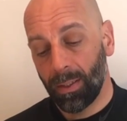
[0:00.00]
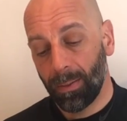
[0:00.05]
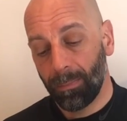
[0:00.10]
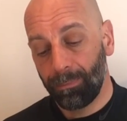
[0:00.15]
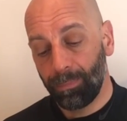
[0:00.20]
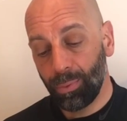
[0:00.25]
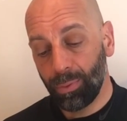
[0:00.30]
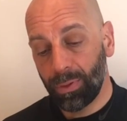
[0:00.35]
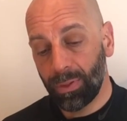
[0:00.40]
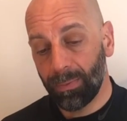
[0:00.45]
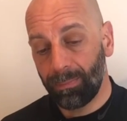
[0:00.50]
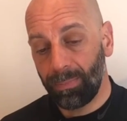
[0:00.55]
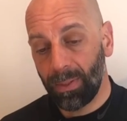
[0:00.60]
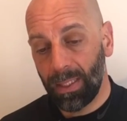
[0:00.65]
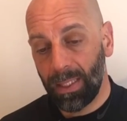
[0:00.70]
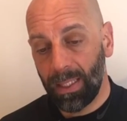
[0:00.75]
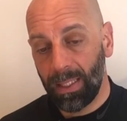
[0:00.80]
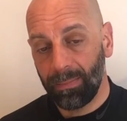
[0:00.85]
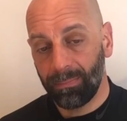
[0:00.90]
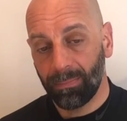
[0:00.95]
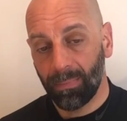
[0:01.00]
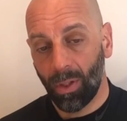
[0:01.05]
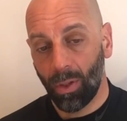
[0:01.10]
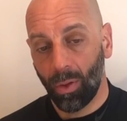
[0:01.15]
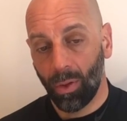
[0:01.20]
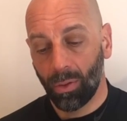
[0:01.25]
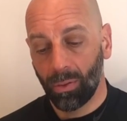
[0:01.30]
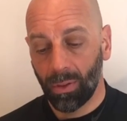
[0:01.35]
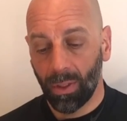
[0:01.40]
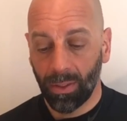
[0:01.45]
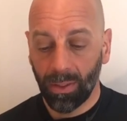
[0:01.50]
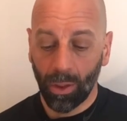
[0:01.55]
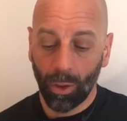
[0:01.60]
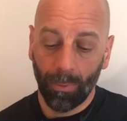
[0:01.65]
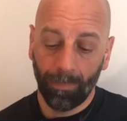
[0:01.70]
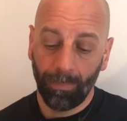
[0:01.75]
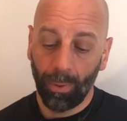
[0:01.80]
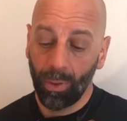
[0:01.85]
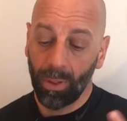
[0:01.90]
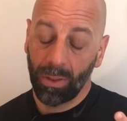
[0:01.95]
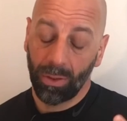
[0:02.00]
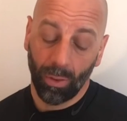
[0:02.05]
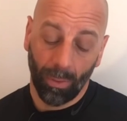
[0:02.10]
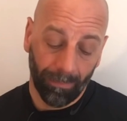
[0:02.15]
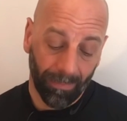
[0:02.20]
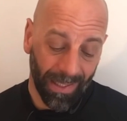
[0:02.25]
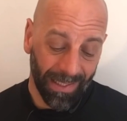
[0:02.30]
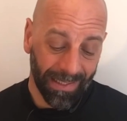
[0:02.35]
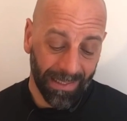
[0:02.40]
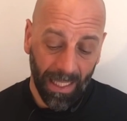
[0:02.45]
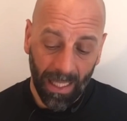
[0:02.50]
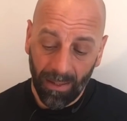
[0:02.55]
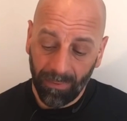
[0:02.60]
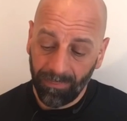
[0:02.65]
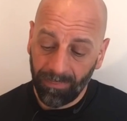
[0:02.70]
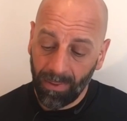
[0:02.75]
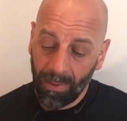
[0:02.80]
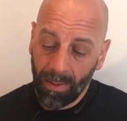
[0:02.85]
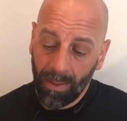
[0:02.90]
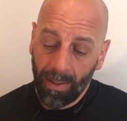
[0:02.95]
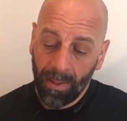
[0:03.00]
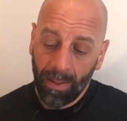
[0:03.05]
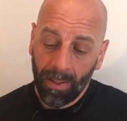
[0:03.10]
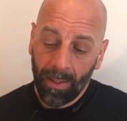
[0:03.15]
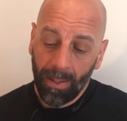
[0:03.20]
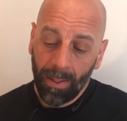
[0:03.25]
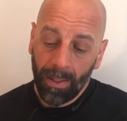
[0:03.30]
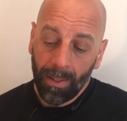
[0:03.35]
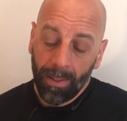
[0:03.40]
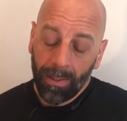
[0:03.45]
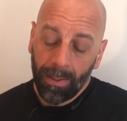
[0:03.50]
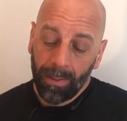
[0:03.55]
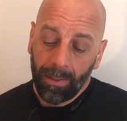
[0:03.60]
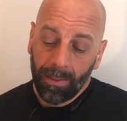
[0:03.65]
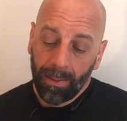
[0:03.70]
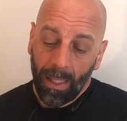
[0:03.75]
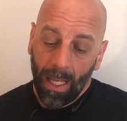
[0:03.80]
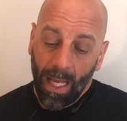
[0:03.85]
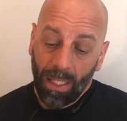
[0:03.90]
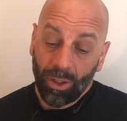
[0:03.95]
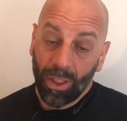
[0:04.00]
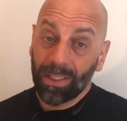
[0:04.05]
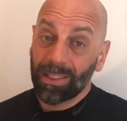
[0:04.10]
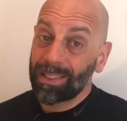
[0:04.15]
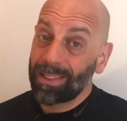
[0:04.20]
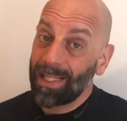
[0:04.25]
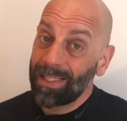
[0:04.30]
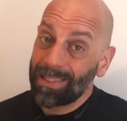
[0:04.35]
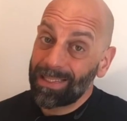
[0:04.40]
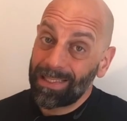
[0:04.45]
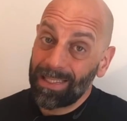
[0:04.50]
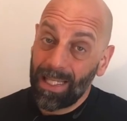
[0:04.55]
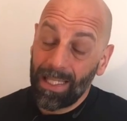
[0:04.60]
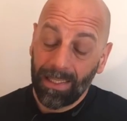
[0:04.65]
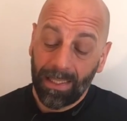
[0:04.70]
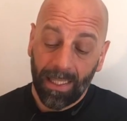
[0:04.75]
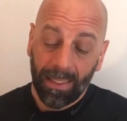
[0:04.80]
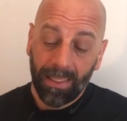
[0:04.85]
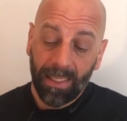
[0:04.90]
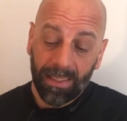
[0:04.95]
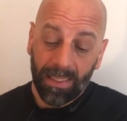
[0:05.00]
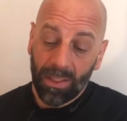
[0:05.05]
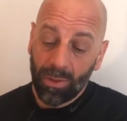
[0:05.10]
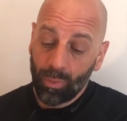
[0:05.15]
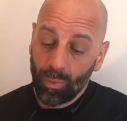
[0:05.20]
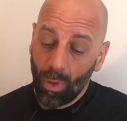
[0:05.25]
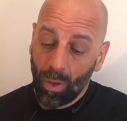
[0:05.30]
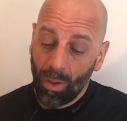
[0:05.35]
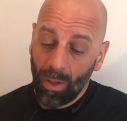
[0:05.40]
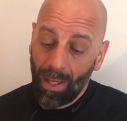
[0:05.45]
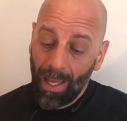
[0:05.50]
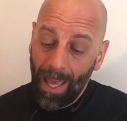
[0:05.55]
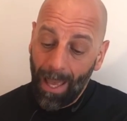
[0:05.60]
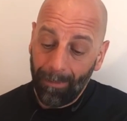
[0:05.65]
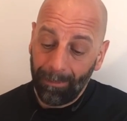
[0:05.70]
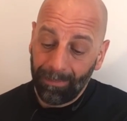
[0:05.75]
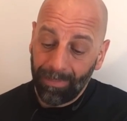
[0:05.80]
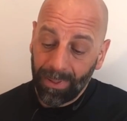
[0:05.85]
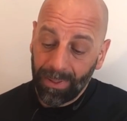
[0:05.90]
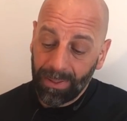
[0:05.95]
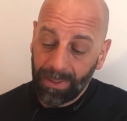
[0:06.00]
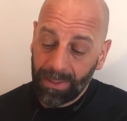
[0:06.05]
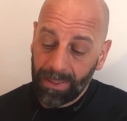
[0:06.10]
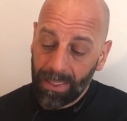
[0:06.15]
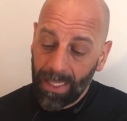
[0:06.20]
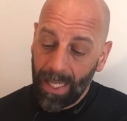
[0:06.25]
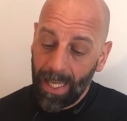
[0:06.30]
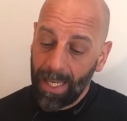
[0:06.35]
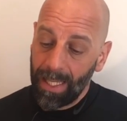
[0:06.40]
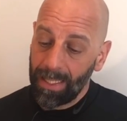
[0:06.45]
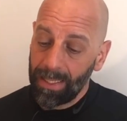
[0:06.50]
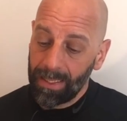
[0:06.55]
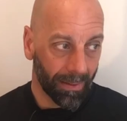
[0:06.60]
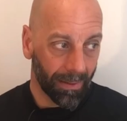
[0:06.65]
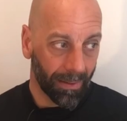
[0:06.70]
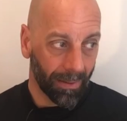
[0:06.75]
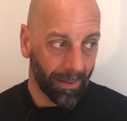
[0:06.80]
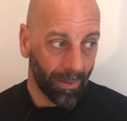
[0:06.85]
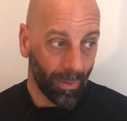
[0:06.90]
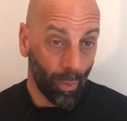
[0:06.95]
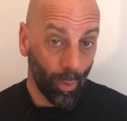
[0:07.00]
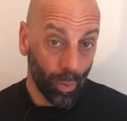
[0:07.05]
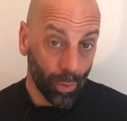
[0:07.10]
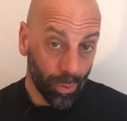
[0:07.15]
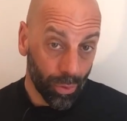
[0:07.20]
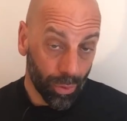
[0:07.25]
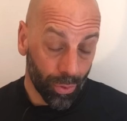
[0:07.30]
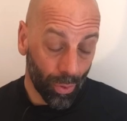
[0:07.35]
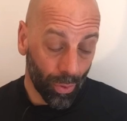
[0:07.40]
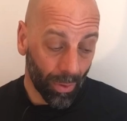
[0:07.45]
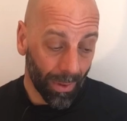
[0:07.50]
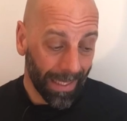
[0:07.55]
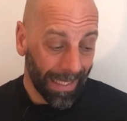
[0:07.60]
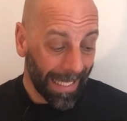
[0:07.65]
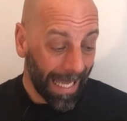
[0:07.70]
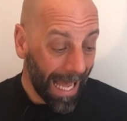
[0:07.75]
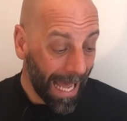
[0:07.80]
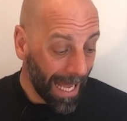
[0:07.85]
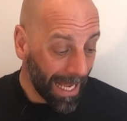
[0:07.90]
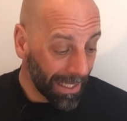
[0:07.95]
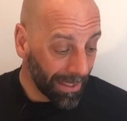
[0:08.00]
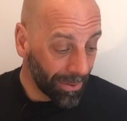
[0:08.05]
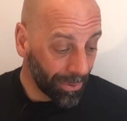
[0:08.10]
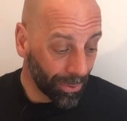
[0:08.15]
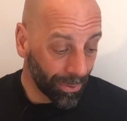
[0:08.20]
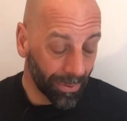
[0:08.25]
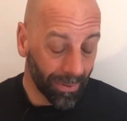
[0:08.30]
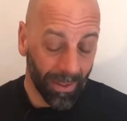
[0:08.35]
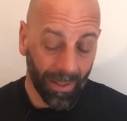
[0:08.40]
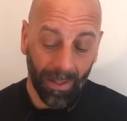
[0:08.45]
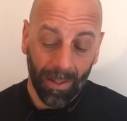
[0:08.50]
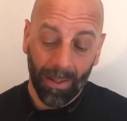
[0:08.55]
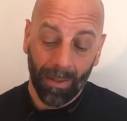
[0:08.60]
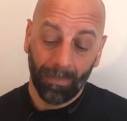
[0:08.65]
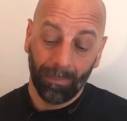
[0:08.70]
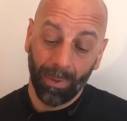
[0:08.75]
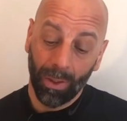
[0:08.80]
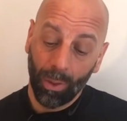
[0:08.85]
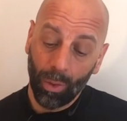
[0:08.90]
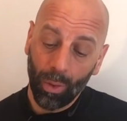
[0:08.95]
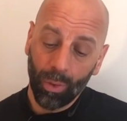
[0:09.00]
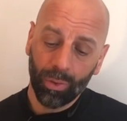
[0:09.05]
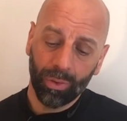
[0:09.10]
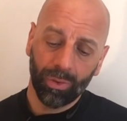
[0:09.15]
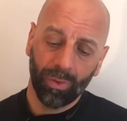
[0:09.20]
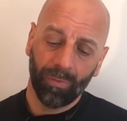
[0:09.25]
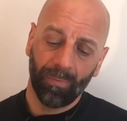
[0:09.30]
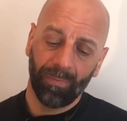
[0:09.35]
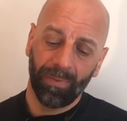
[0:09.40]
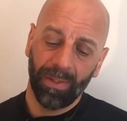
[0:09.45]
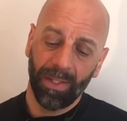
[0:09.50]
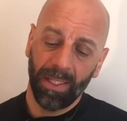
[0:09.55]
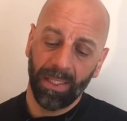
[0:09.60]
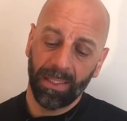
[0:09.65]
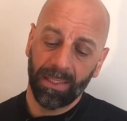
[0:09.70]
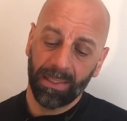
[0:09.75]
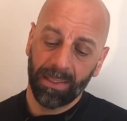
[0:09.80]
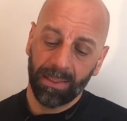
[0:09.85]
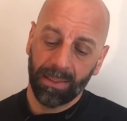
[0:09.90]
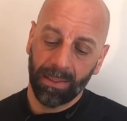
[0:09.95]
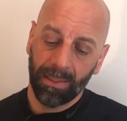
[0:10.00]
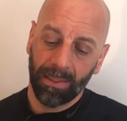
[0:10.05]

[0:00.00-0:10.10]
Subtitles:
put the blame on the component of myself. I just can say that this is what happened, and also Canyon, because of these